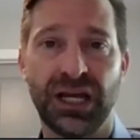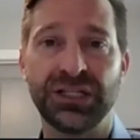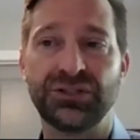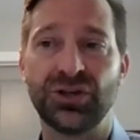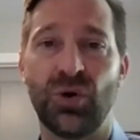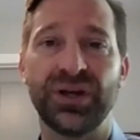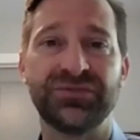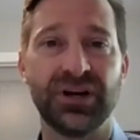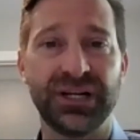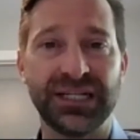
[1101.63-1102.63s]
And so it's
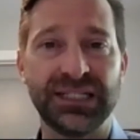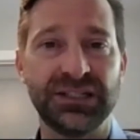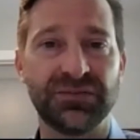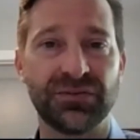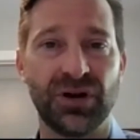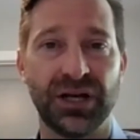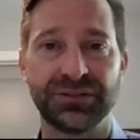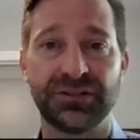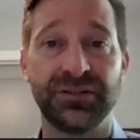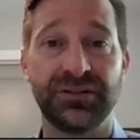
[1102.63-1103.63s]
very easy for
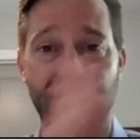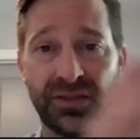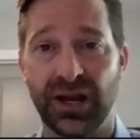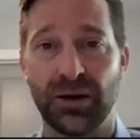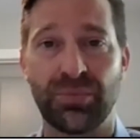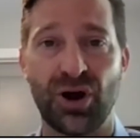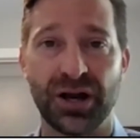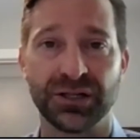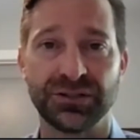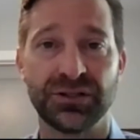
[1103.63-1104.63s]
us to take their
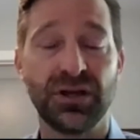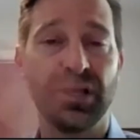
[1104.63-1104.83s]
products,